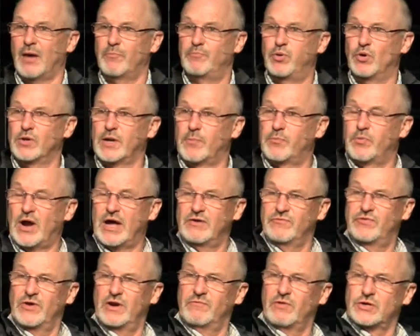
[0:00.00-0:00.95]
I pulled up right
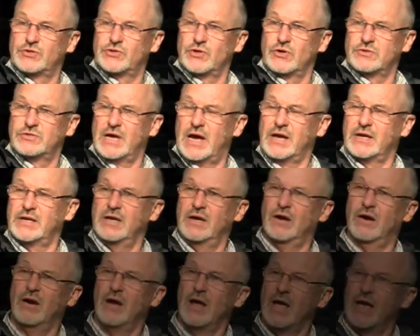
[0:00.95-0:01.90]
in front of our church out
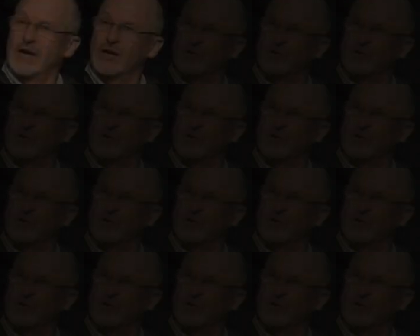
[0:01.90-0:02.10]
here, and